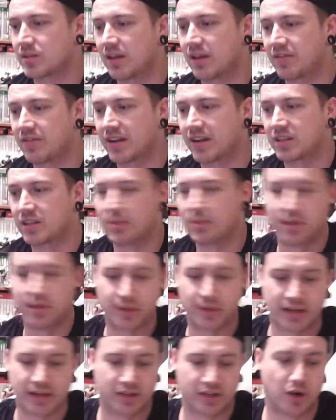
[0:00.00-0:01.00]
next to me that we're
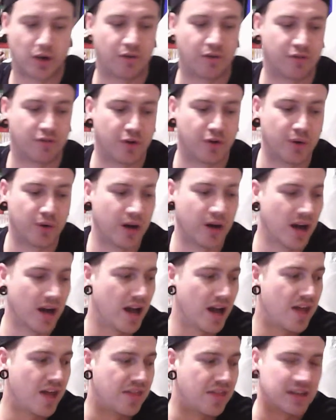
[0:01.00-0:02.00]
going to go through.
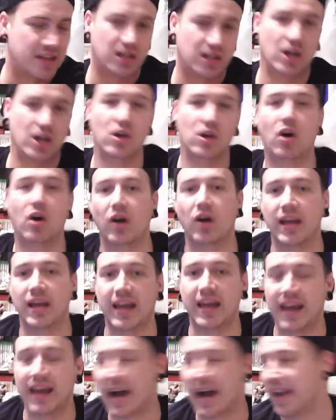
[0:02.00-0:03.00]
There's a lot
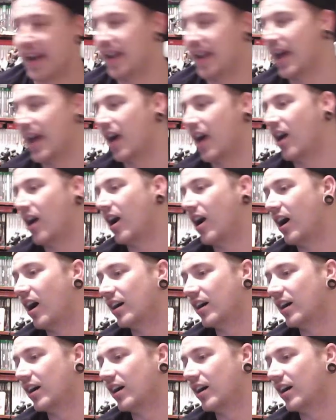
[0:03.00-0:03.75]
here, and there are